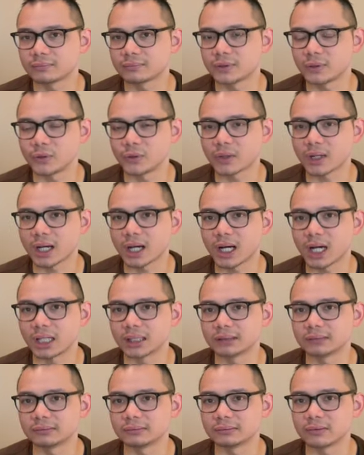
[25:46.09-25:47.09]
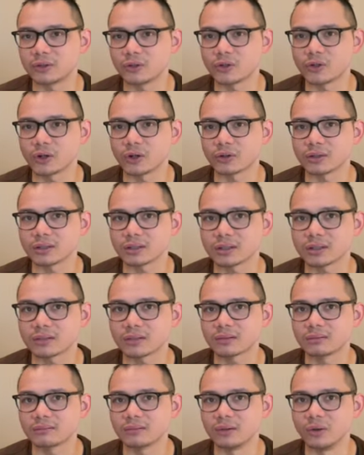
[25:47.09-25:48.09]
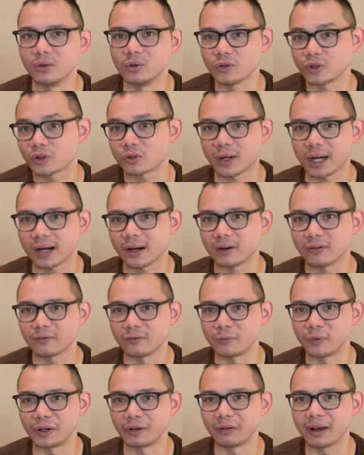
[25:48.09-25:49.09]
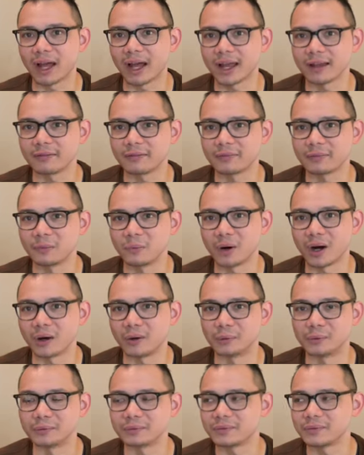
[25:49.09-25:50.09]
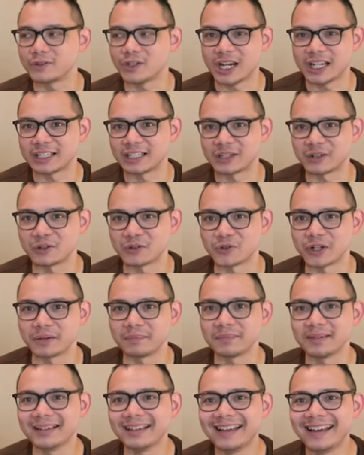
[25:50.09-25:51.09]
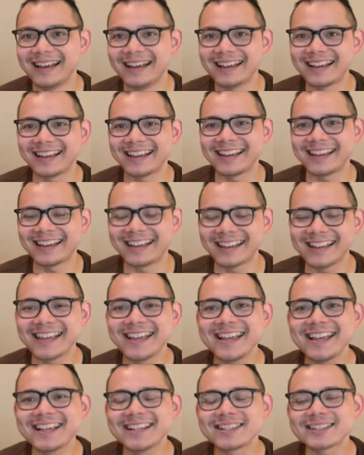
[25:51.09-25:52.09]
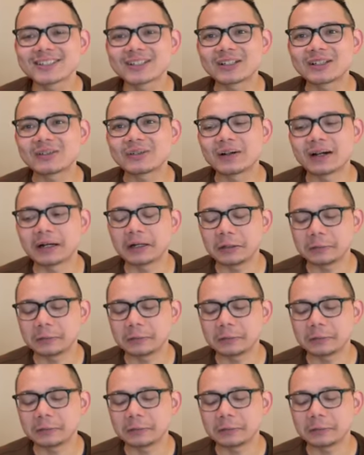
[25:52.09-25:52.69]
so you don't just lose track of real life while chasing your dream. So